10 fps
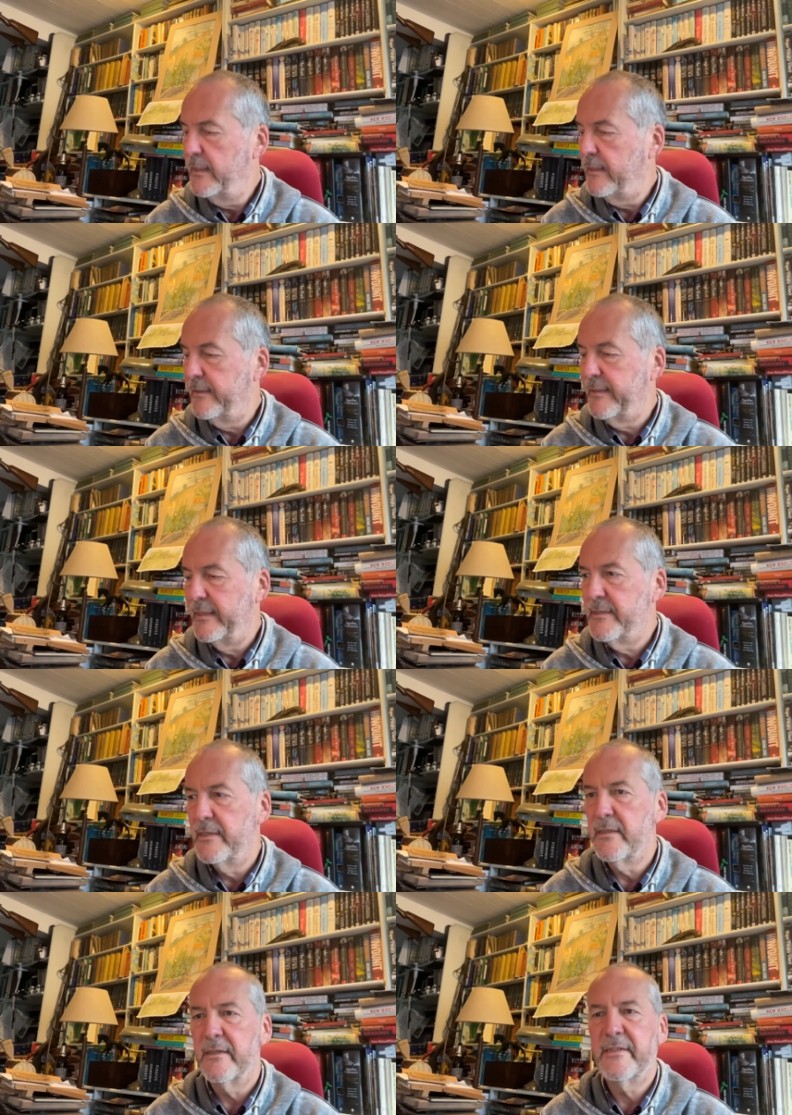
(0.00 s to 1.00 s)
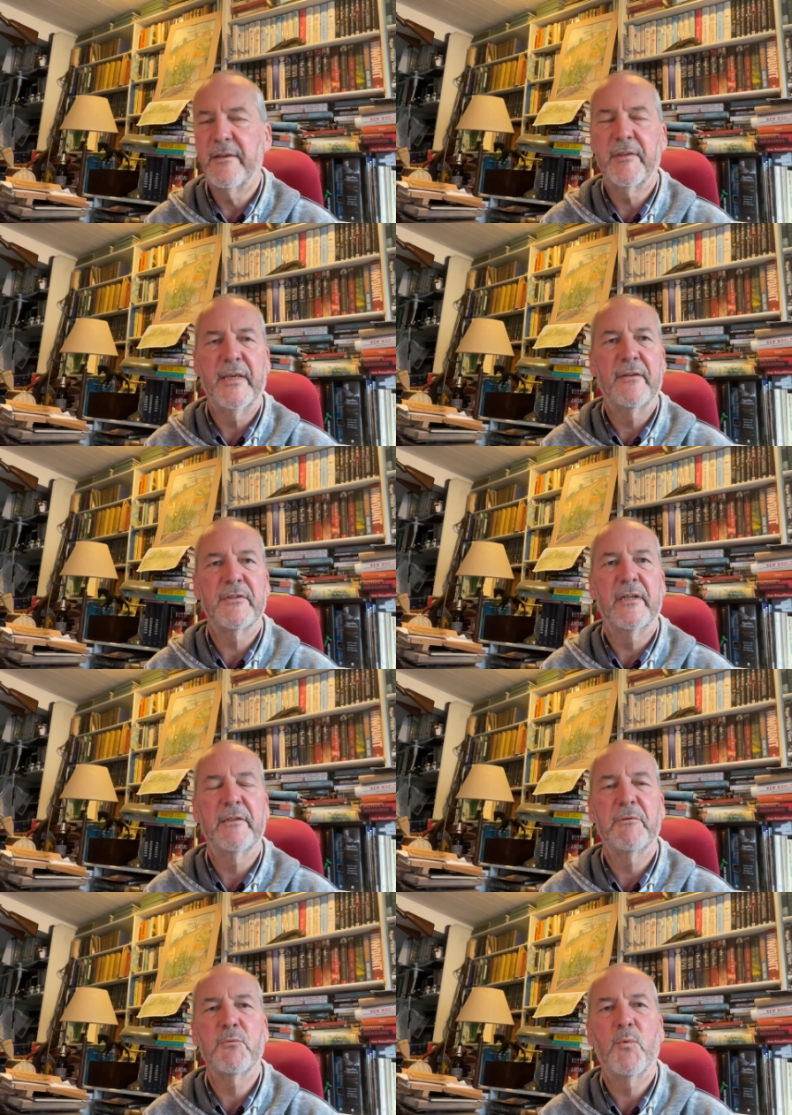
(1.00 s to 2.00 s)
and that is, I said at the outset
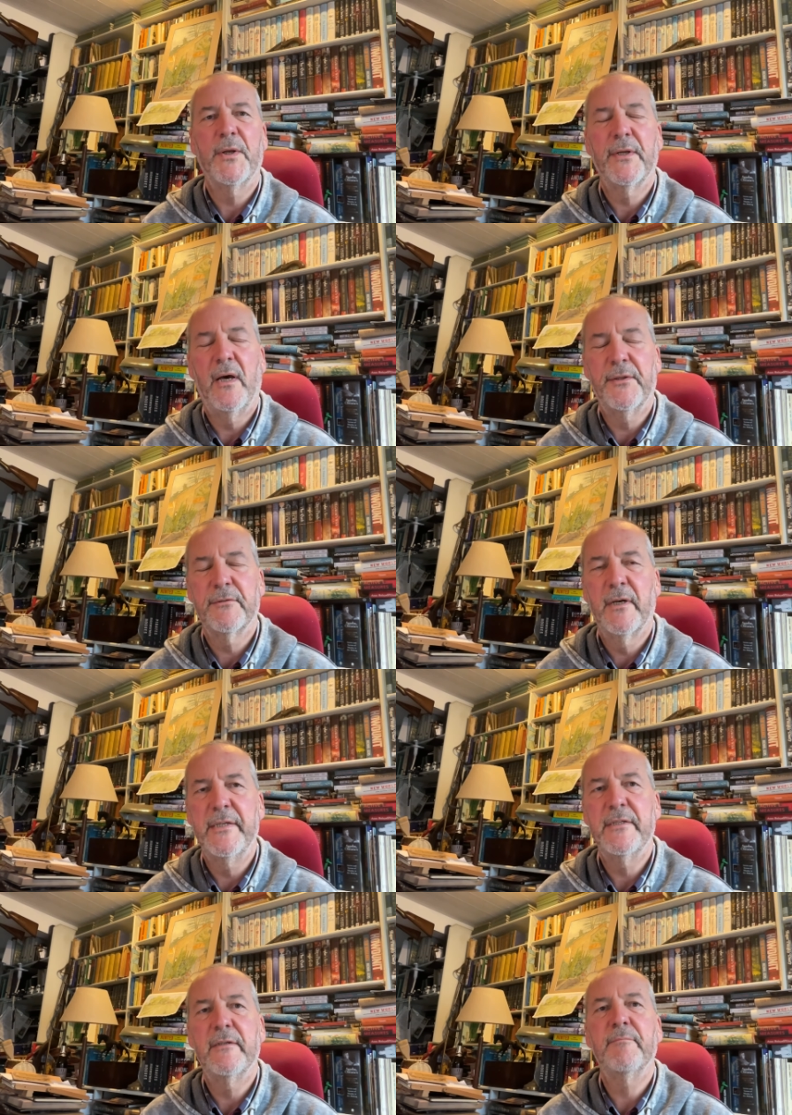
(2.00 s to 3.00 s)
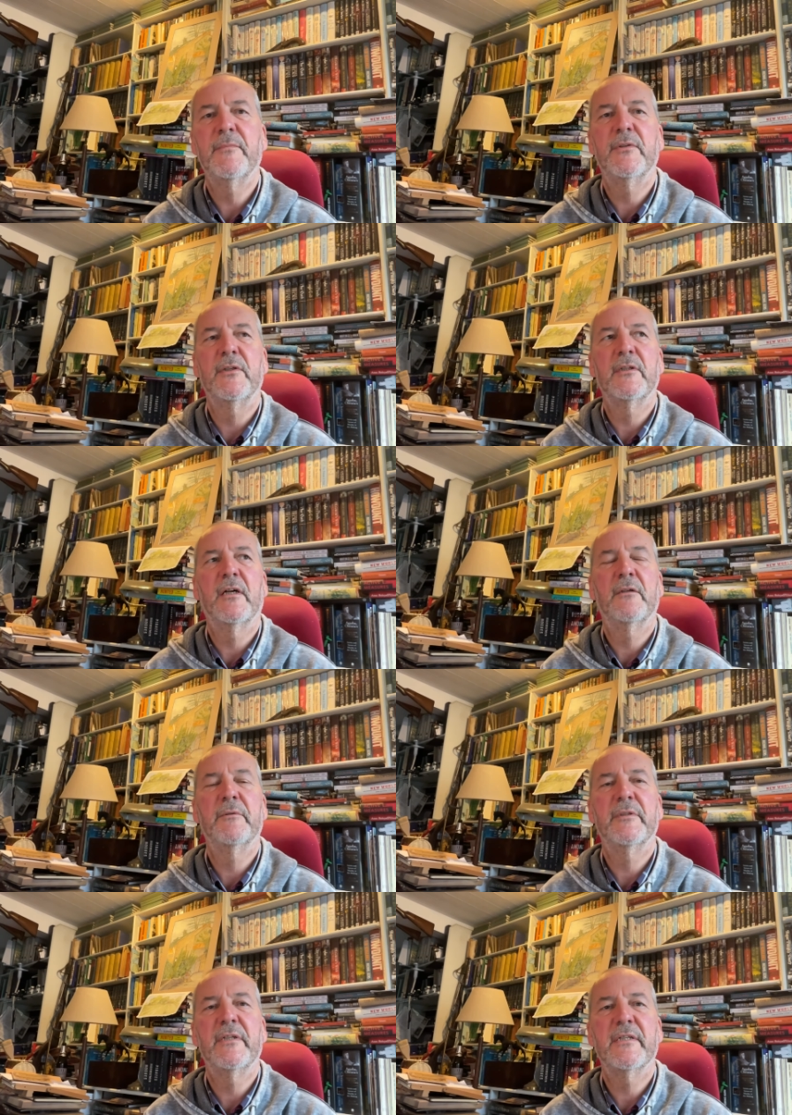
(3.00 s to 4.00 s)
there was one other item that I
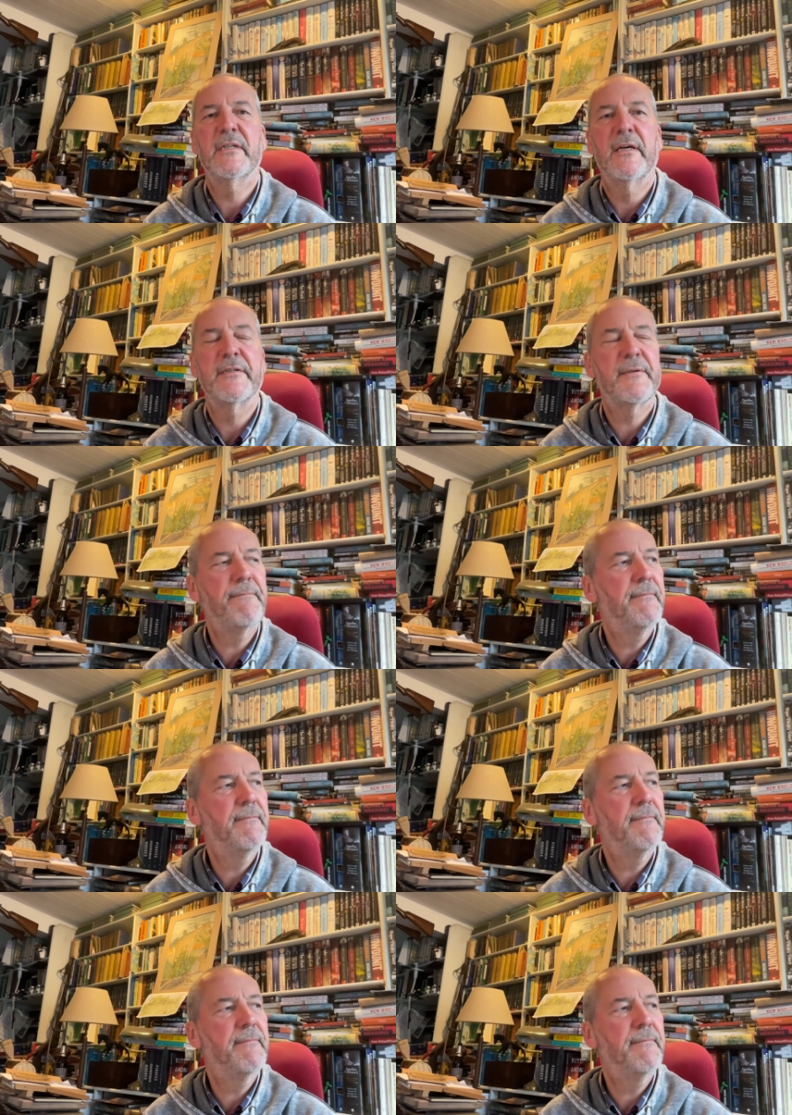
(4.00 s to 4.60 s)
would discuss,